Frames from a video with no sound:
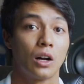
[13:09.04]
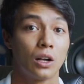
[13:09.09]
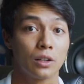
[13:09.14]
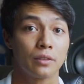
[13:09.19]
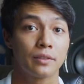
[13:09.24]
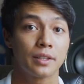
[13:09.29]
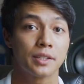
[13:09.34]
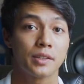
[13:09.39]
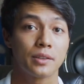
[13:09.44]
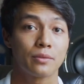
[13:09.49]
All
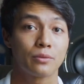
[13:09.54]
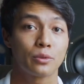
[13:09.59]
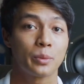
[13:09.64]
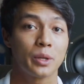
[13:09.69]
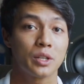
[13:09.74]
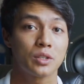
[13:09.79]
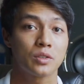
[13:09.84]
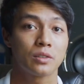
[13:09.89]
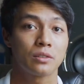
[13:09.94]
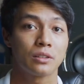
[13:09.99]
of this
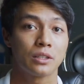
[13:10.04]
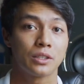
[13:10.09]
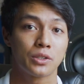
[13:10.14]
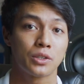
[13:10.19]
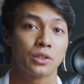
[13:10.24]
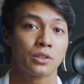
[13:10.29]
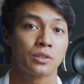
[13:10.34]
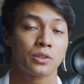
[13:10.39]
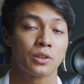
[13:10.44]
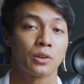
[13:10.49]
information is
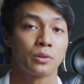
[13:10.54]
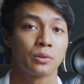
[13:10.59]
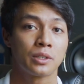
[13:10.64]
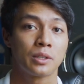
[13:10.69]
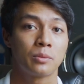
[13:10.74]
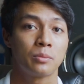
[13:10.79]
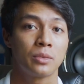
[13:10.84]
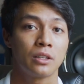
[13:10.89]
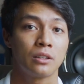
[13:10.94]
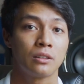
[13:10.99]
just going
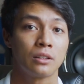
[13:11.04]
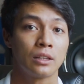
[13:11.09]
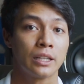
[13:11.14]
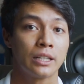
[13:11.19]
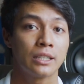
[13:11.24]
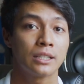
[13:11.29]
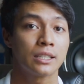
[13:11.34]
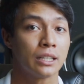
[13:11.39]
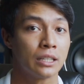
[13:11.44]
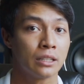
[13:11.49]
to be
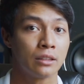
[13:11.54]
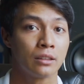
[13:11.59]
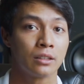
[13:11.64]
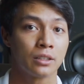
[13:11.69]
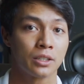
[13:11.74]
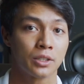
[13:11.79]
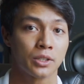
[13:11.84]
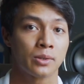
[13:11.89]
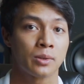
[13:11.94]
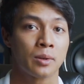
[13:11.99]
linked in the
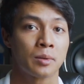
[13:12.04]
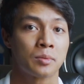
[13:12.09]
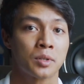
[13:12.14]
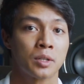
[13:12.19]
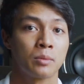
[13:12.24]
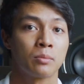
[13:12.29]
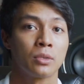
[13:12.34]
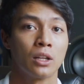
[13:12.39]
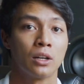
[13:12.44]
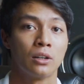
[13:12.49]

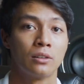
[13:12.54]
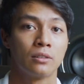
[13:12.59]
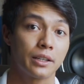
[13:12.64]
description below.